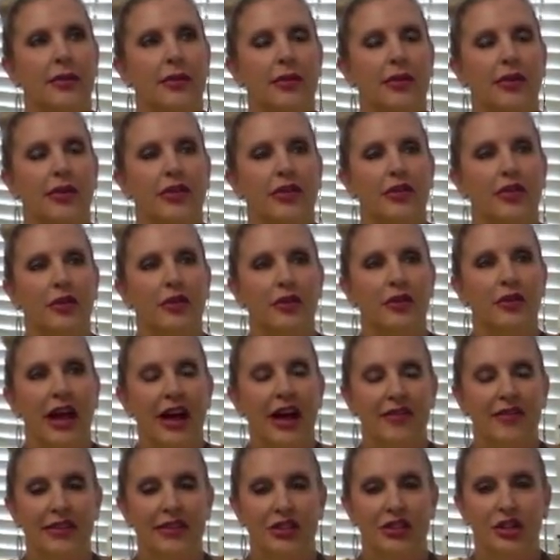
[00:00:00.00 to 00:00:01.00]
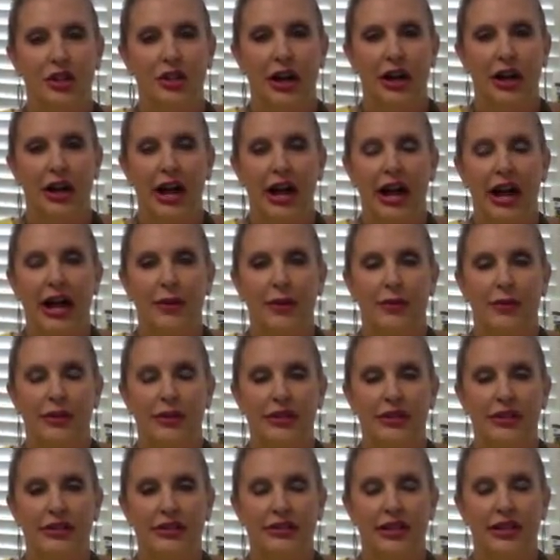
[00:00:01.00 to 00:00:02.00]
through that venture, I
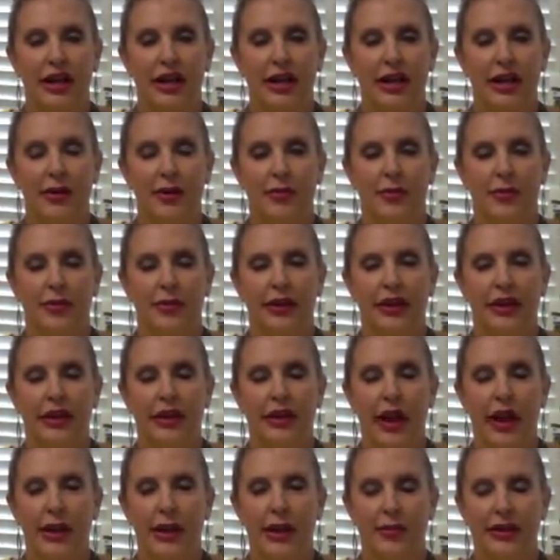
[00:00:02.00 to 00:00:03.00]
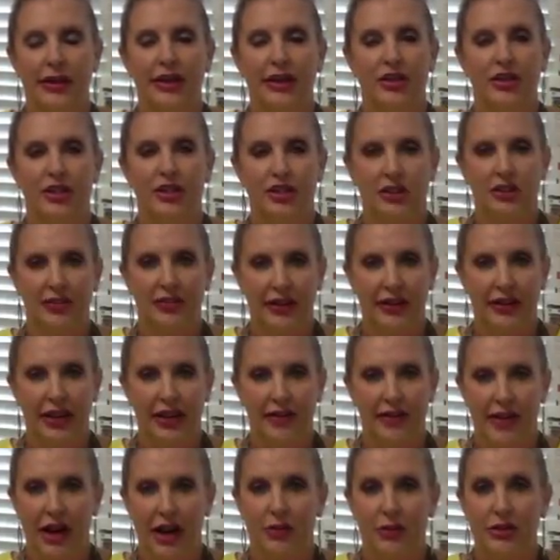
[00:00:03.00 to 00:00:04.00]
was, had been introduced to
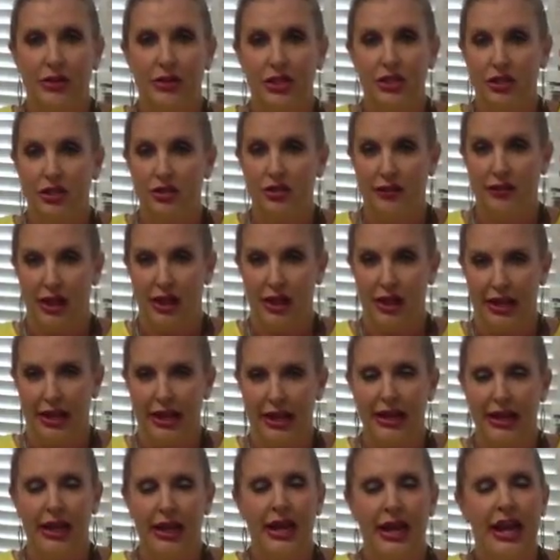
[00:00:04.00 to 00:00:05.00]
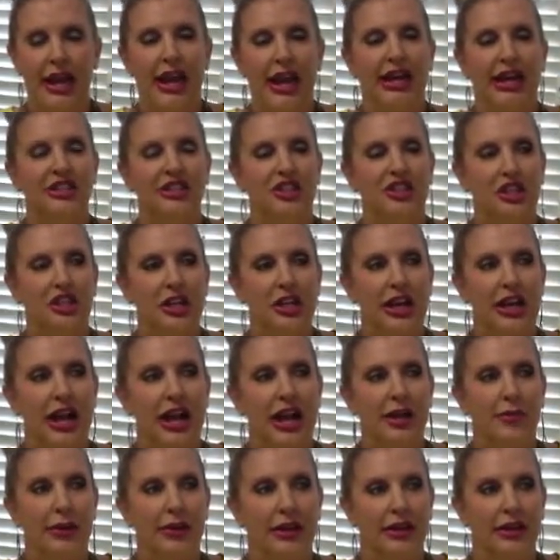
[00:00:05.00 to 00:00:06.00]
Vowell, which owns Vowell, and she
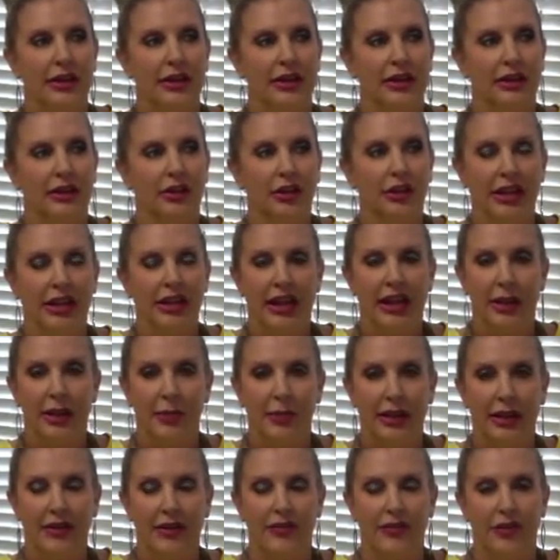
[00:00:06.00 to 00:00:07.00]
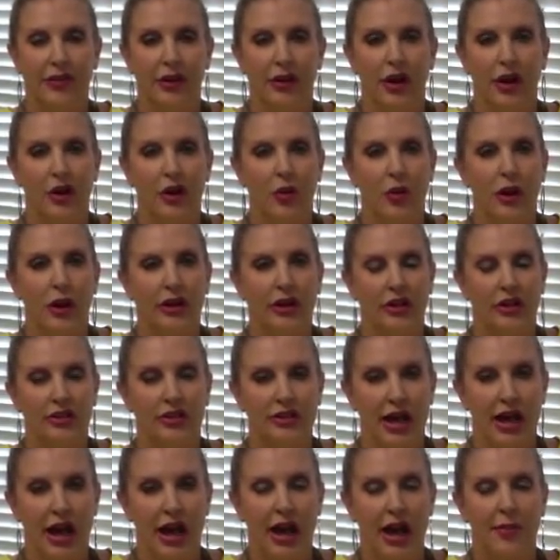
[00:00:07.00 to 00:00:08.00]
had been looking at me for quite a long
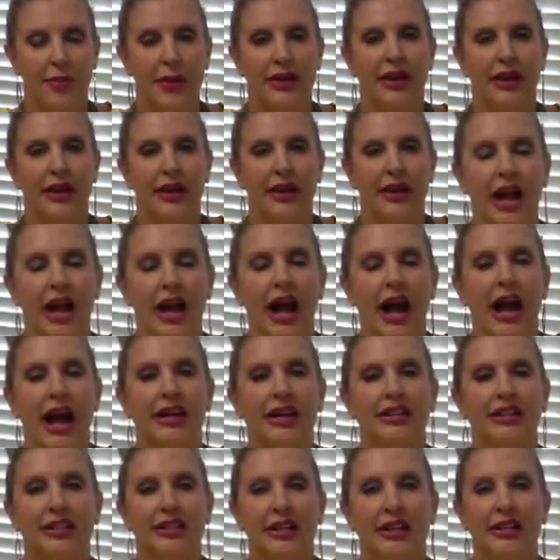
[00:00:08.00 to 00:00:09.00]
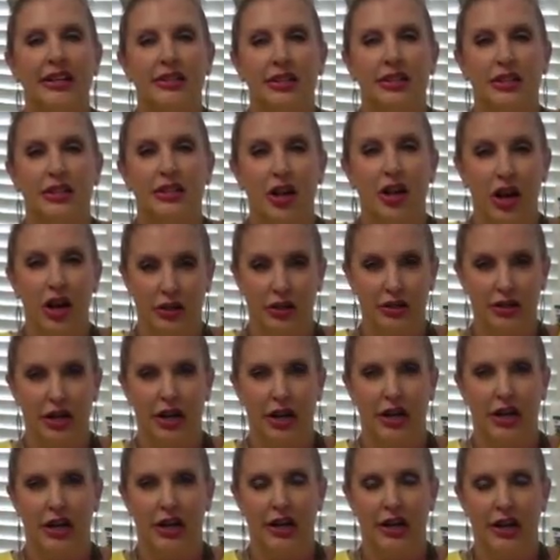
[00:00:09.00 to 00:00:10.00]
time, and I decided to talk to
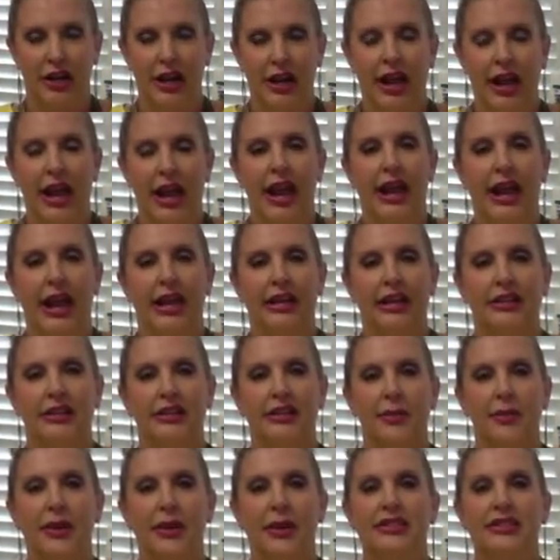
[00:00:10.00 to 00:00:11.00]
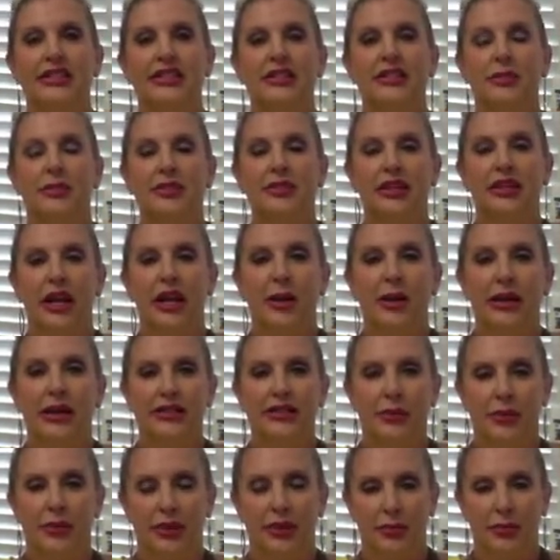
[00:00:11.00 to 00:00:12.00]
her. And about 6 months ago, I
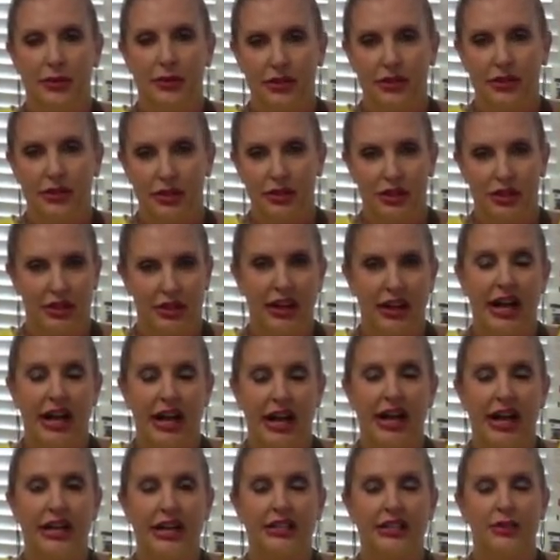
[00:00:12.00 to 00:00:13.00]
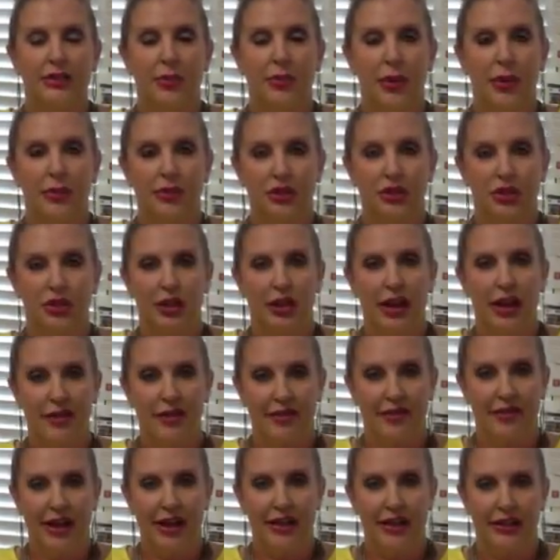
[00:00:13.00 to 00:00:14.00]
accepted the position as publisher
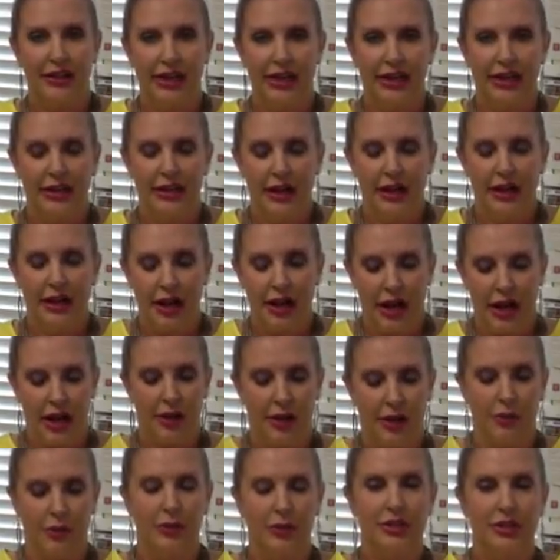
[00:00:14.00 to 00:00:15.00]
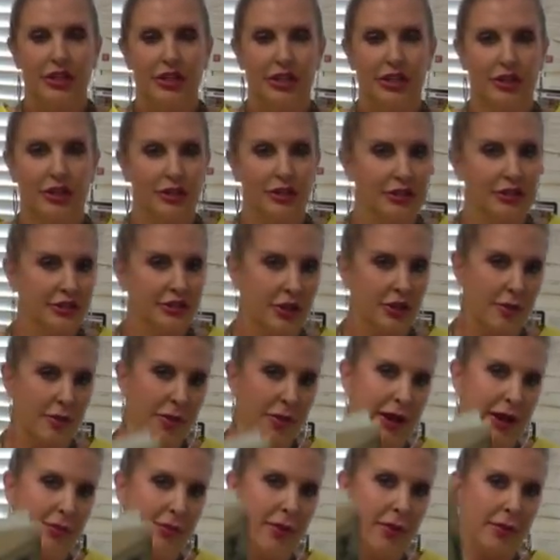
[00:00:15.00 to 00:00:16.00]
at Vowell, which includes our
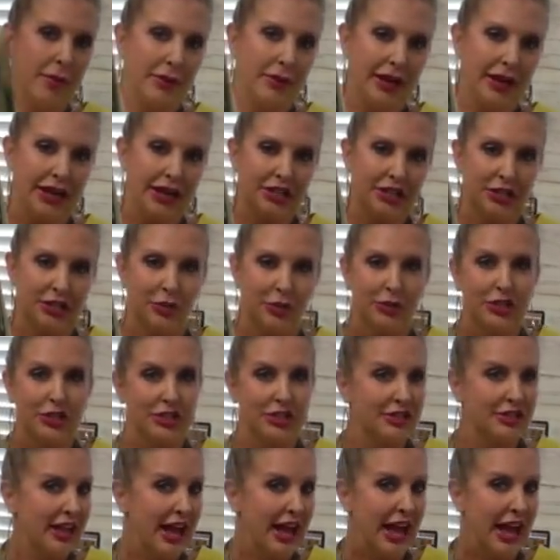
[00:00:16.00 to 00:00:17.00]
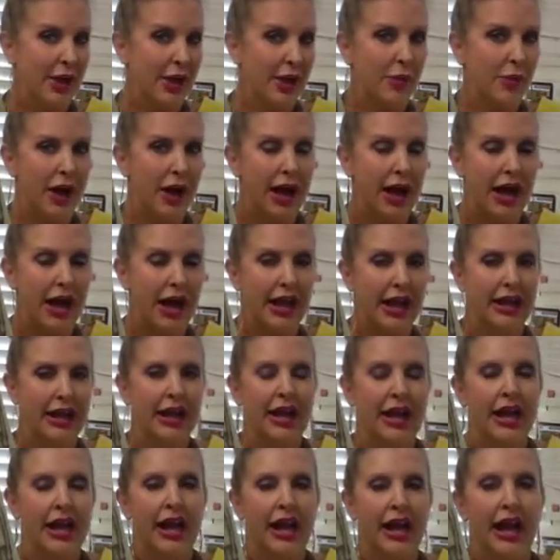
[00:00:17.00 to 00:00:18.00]
main publication, which is AY.
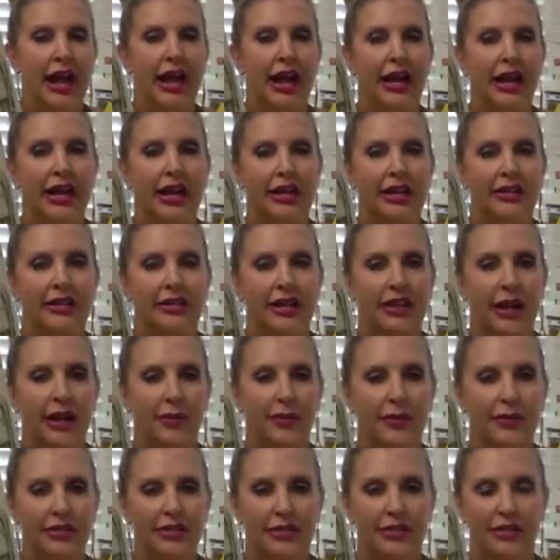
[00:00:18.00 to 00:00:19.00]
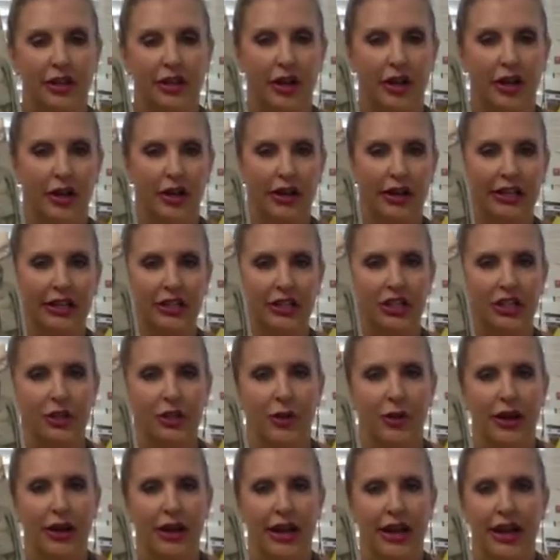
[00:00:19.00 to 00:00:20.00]
And this is the current issue
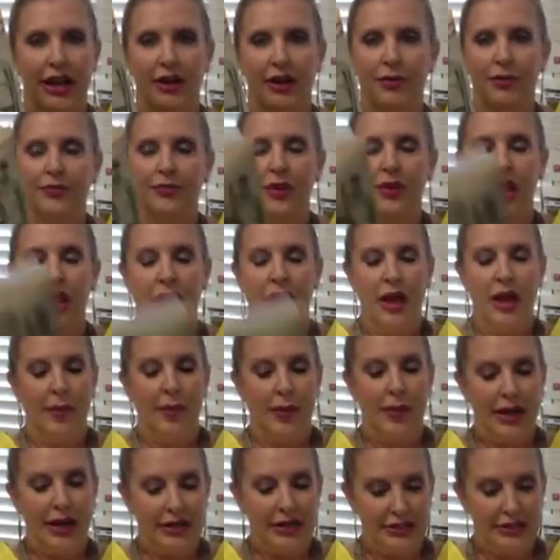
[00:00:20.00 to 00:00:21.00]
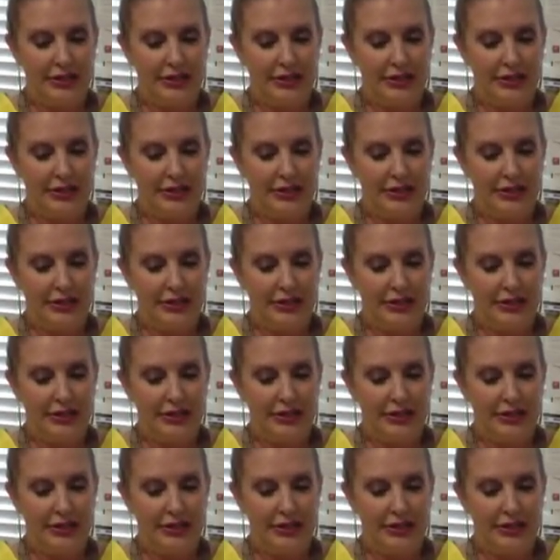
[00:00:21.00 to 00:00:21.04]
right now. But